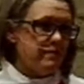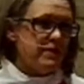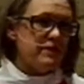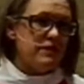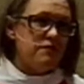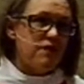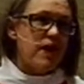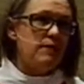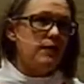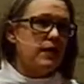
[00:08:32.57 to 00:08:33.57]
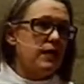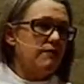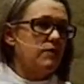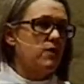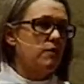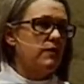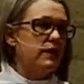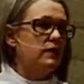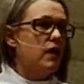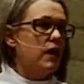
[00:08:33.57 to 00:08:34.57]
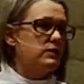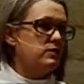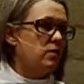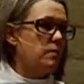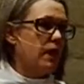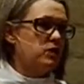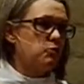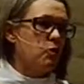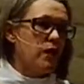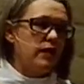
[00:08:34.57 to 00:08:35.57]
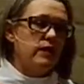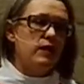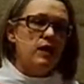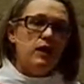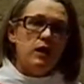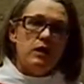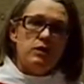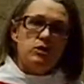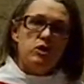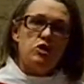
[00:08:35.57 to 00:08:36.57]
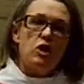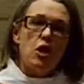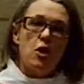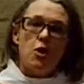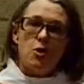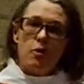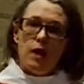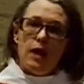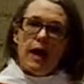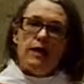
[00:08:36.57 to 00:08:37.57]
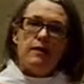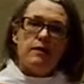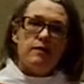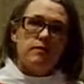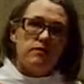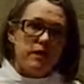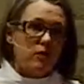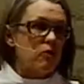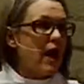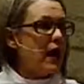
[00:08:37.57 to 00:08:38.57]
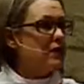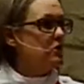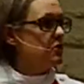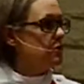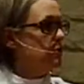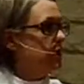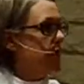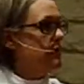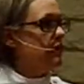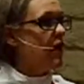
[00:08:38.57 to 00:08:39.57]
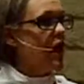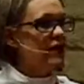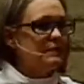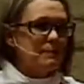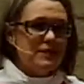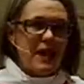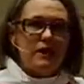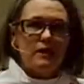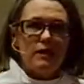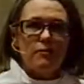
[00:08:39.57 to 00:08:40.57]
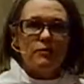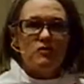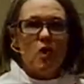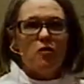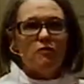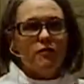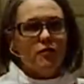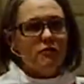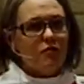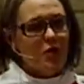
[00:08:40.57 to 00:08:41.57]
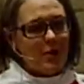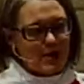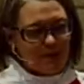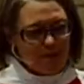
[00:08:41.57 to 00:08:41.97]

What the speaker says: This family, even though they'd lost so much, wanted to show their gratitude, and their hospitality was overflowing.